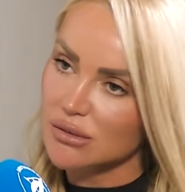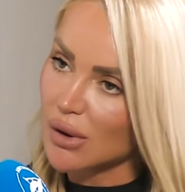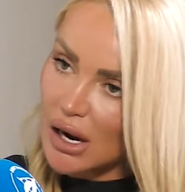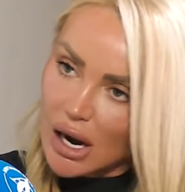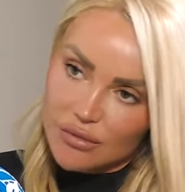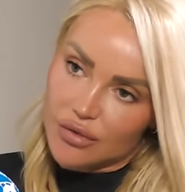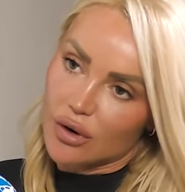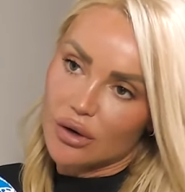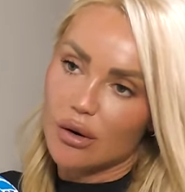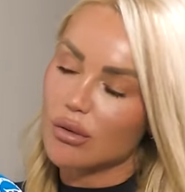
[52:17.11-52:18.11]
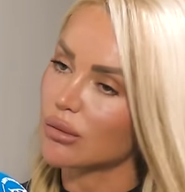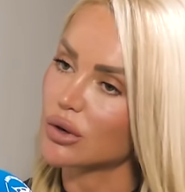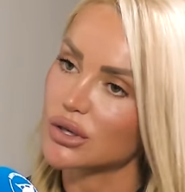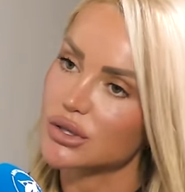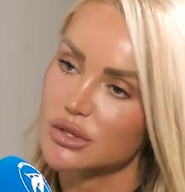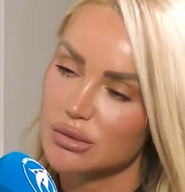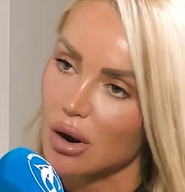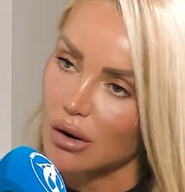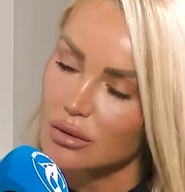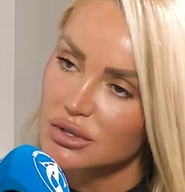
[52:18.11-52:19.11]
I'm like, I don't fucking know what I'm going to do tomorrow.